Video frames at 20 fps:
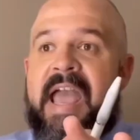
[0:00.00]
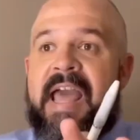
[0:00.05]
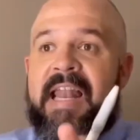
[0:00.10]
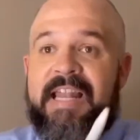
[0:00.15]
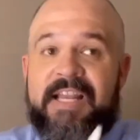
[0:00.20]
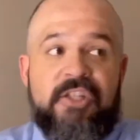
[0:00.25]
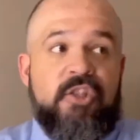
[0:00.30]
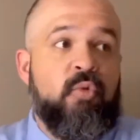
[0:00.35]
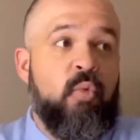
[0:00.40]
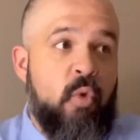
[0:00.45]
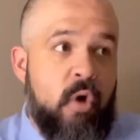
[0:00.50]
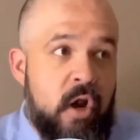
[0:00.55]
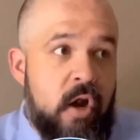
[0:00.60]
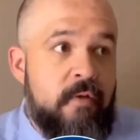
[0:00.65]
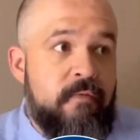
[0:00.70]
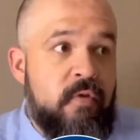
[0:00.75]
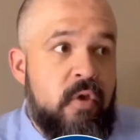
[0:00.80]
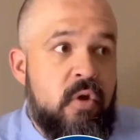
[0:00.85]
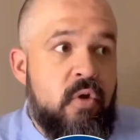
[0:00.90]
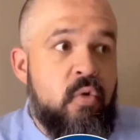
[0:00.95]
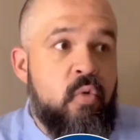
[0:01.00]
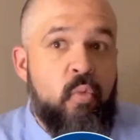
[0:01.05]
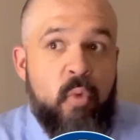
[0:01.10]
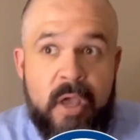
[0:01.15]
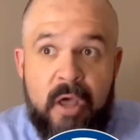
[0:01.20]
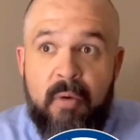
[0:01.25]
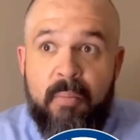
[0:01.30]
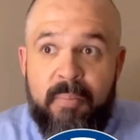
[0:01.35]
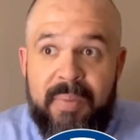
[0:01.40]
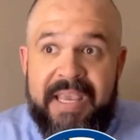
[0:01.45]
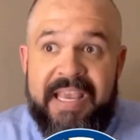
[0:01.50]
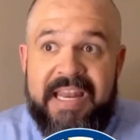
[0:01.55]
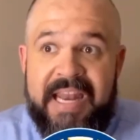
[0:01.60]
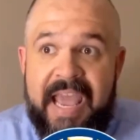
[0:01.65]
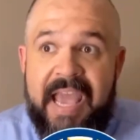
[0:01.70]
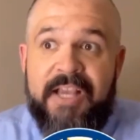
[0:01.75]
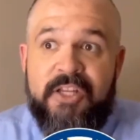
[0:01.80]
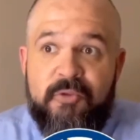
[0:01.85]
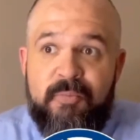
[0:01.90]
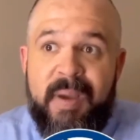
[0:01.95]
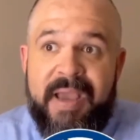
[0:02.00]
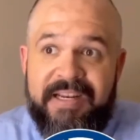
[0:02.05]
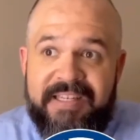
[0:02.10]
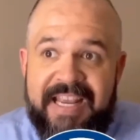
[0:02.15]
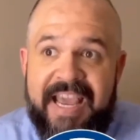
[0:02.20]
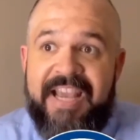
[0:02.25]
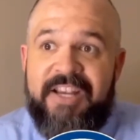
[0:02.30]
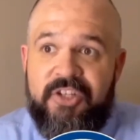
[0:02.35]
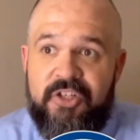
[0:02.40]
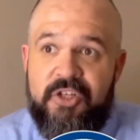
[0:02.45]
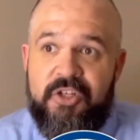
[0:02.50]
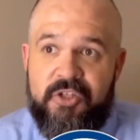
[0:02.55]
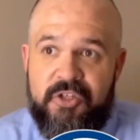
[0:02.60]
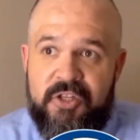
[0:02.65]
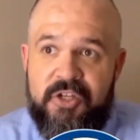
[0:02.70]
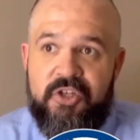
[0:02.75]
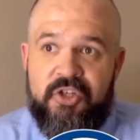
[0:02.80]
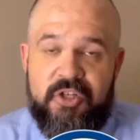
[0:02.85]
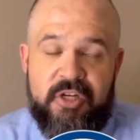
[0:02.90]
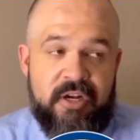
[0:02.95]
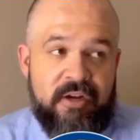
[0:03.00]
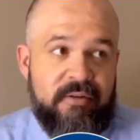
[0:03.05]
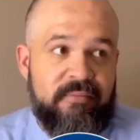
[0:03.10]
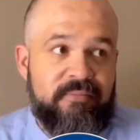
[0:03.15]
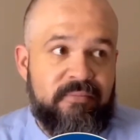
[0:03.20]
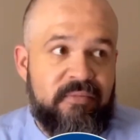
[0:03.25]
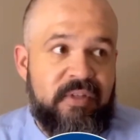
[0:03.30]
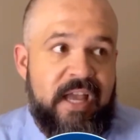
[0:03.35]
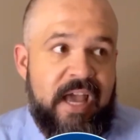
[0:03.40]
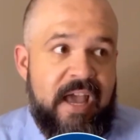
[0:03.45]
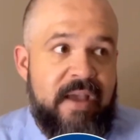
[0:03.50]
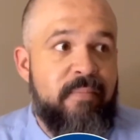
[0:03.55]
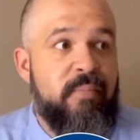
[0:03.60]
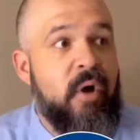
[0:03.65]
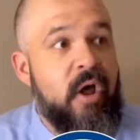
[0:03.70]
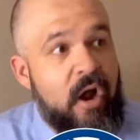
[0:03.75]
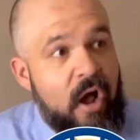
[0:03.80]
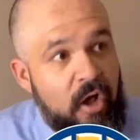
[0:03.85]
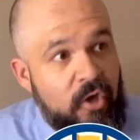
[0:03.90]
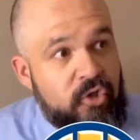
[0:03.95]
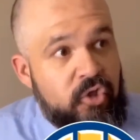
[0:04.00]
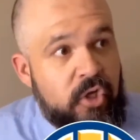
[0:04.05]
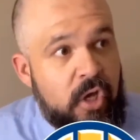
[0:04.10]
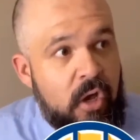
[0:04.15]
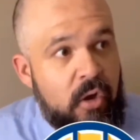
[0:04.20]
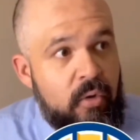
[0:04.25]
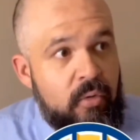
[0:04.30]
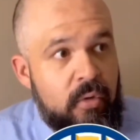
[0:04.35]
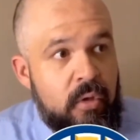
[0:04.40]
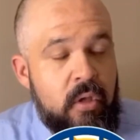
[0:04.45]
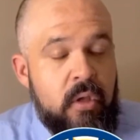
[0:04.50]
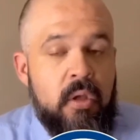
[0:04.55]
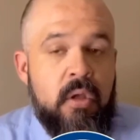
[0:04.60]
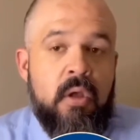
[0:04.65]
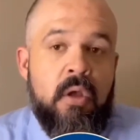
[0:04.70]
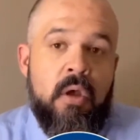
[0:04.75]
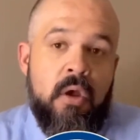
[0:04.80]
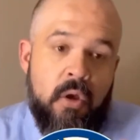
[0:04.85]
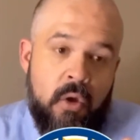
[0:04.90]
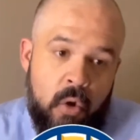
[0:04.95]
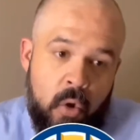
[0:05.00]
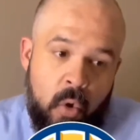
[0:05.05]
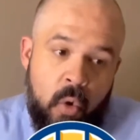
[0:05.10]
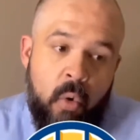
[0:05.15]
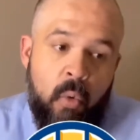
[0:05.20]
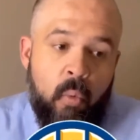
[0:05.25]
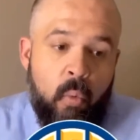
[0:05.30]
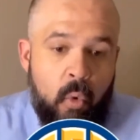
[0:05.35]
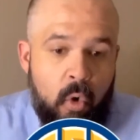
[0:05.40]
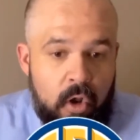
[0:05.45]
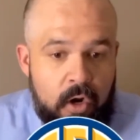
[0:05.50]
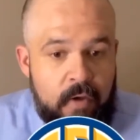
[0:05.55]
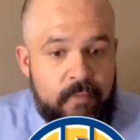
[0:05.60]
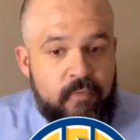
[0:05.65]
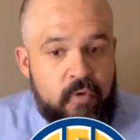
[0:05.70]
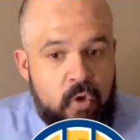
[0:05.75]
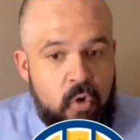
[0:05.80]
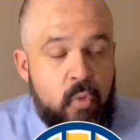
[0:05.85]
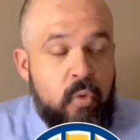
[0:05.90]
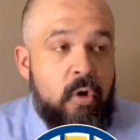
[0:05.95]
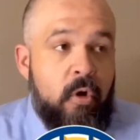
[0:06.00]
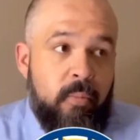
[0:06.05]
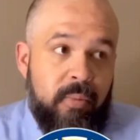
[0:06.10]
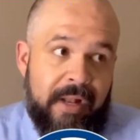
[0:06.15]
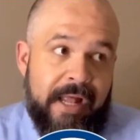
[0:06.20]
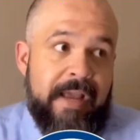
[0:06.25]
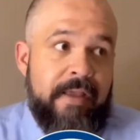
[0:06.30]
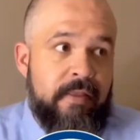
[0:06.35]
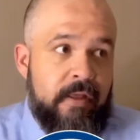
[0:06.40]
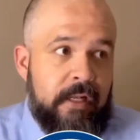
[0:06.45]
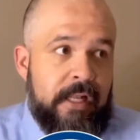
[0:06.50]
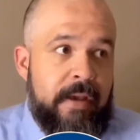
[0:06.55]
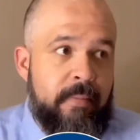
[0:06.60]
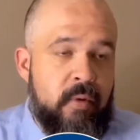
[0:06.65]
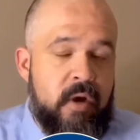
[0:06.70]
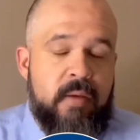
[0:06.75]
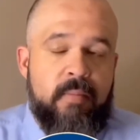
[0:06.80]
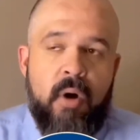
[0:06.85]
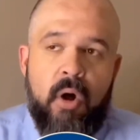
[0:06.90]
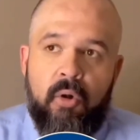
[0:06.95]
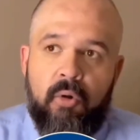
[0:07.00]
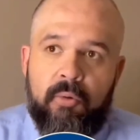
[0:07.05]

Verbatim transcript: least one of you will beat expectations this year, okay? But also, one of you will play in the Liberty Bowl.